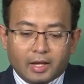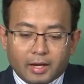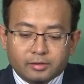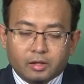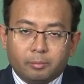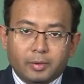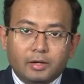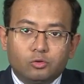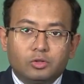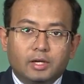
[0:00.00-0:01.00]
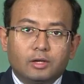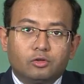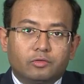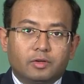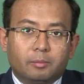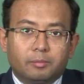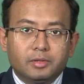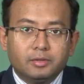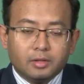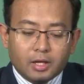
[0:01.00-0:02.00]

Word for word: as compared to the case of Tempus